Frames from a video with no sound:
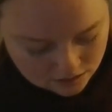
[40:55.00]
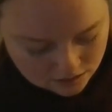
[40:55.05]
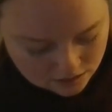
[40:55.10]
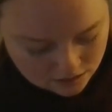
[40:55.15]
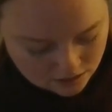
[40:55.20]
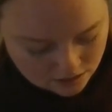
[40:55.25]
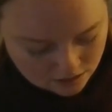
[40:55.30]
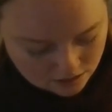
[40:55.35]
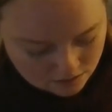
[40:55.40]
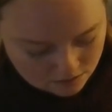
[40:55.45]

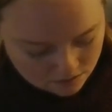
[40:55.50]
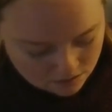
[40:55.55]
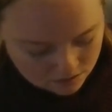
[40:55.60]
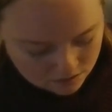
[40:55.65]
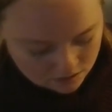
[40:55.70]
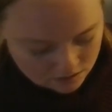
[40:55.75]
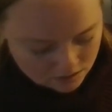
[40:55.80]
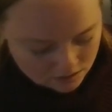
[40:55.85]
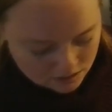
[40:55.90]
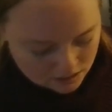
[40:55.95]
So
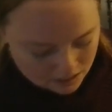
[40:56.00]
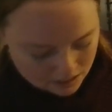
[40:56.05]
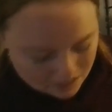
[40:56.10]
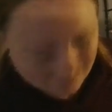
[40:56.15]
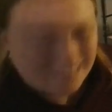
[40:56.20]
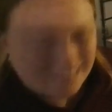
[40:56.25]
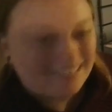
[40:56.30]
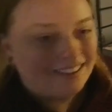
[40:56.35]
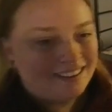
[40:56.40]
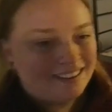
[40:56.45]

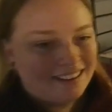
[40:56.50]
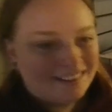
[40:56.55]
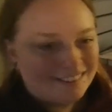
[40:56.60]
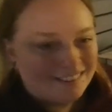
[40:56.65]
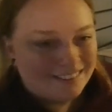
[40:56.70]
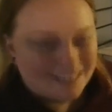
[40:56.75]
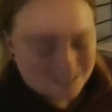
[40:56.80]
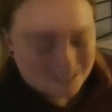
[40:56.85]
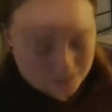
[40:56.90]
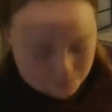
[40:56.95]
I think I got
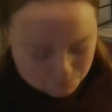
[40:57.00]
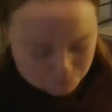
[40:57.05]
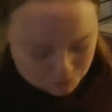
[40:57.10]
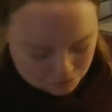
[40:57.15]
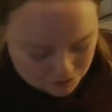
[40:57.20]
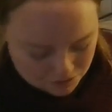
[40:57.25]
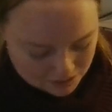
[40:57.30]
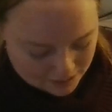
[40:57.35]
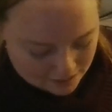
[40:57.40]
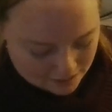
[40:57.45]
her at some
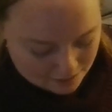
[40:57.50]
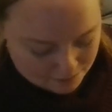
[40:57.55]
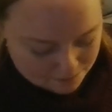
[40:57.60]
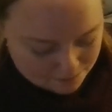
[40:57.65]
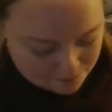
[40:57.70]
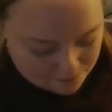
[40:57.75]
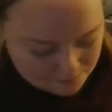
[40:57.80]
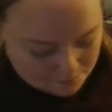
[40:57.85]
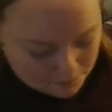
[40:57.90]
museum,